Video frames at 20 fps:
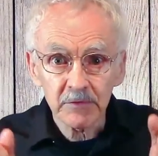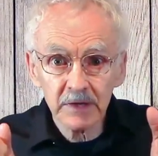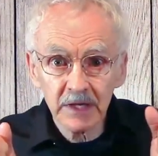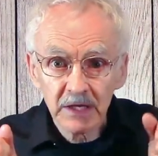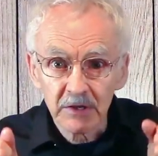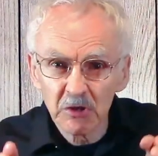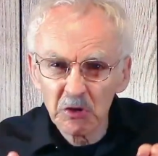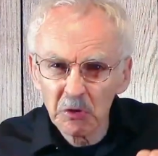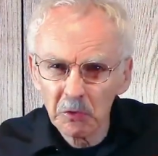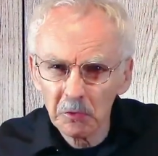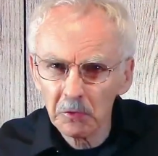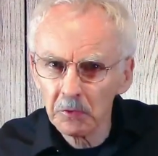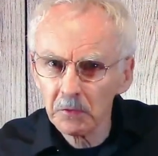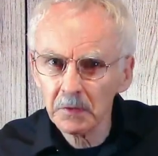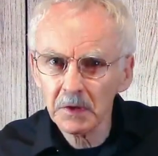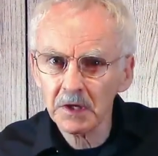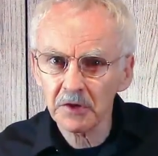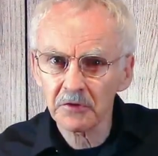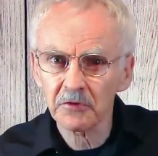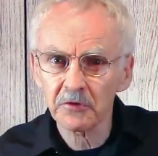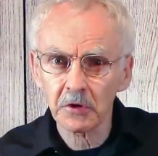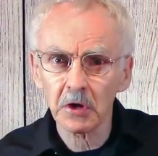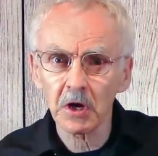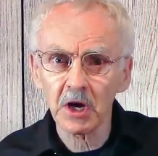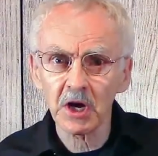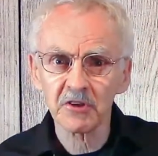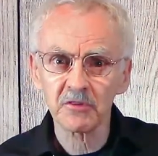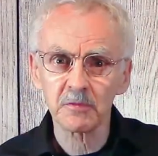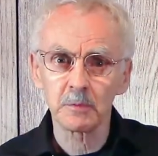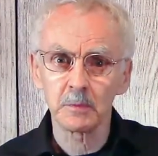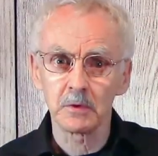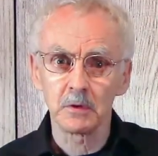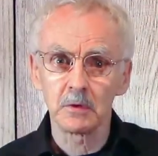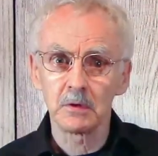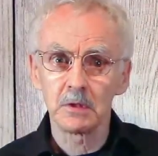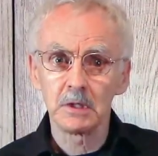victorious gospel.